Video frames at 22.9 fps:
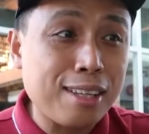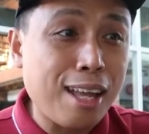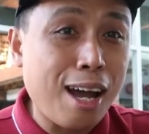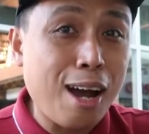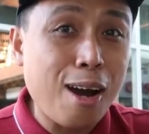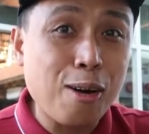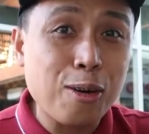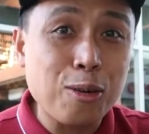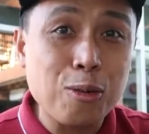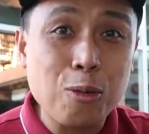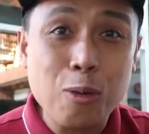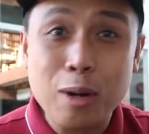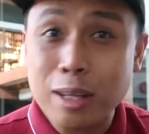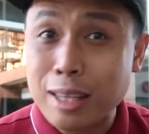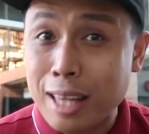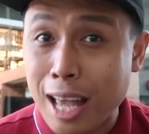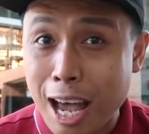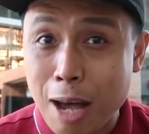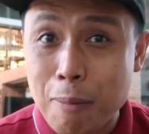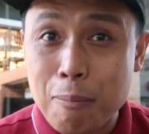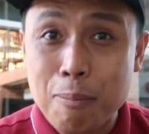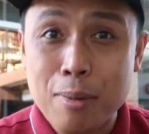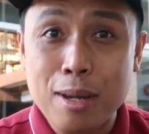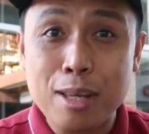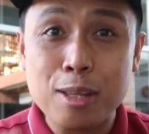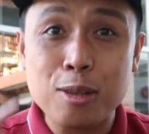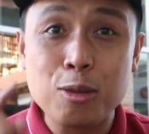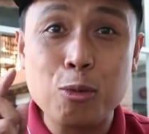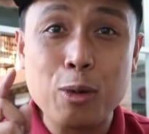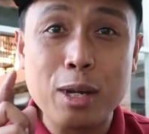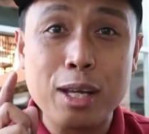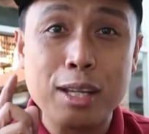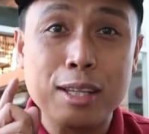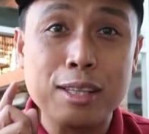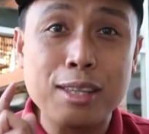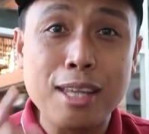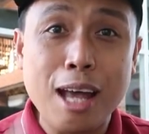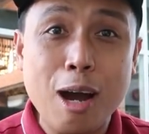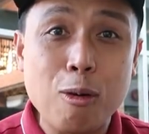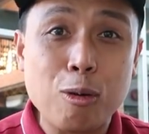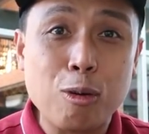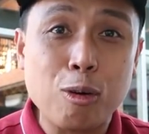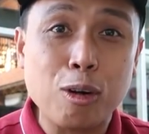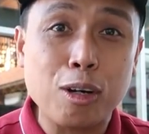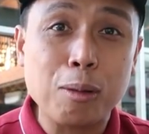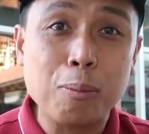down what happened with
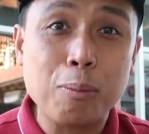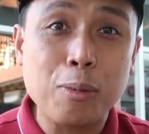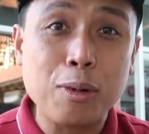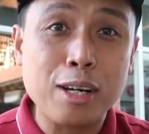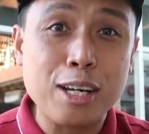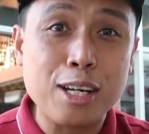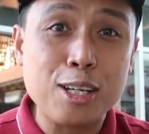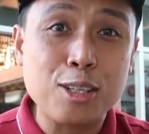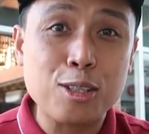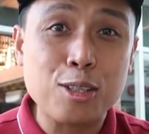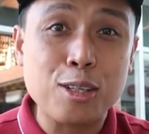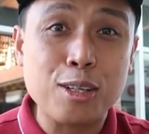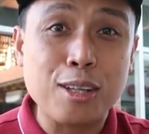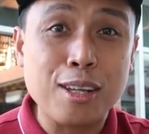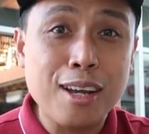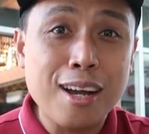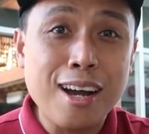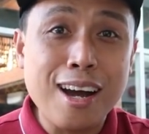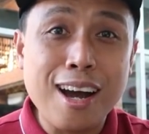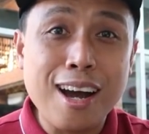Now Corporation,